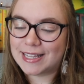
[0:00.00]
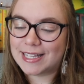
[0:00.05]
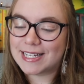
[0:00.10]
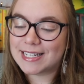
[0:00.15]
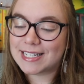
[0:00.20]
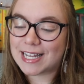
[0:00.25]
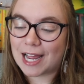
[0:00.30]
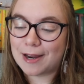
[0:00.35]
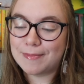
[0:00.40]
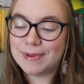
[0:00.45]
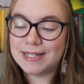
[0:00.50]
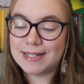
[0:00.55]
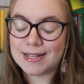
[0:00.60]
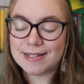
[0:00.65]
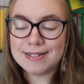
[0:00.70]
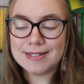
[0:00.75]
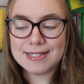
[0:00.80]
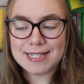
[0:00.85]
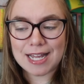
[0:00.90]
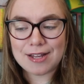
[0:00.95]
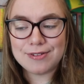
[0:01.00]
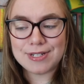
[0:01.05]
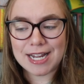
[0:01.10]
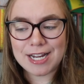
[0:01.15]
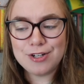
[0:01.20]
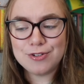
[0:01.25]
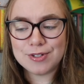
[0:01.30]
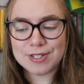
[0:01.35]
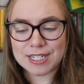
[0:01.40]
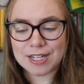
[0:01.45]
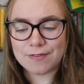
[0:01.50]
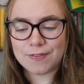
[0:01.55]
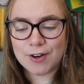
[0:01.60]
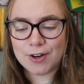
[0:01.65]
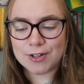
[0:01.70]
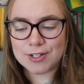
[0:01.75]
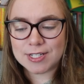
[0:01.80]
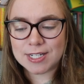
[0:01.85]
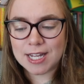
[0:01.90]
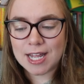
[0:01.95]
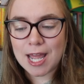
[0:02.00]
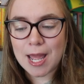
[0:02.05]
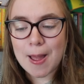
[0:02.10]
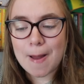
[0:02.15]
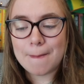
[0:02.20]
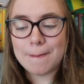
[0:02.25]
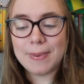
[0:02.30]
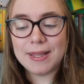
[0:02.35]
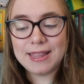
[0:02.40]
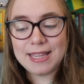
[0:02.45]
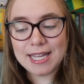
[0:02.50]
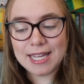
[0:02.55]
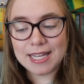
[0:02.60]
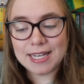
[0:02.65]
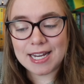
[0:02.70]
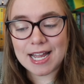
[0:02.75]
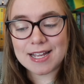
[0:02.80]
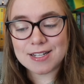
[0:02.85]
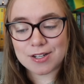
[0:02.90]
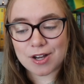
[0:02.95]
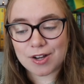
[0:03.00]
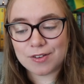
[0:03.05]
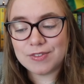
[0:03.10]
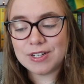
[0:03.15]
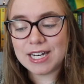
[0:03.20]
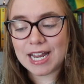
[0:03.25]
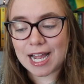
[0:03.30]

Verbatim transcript: The assignment doesn't sound dangerous at first, but then, as often